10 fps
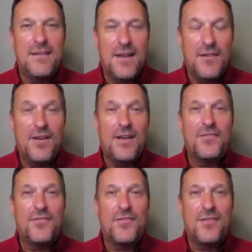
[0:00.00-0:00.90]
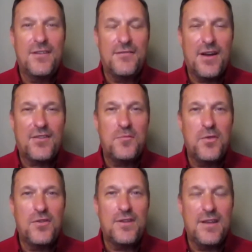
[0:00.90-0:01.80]
of us, of our
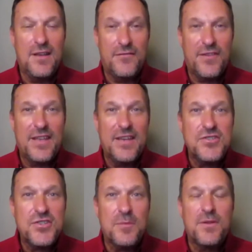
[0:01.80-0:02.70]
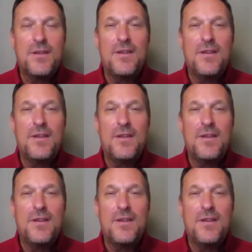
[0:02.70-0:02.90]
community, of Kinship,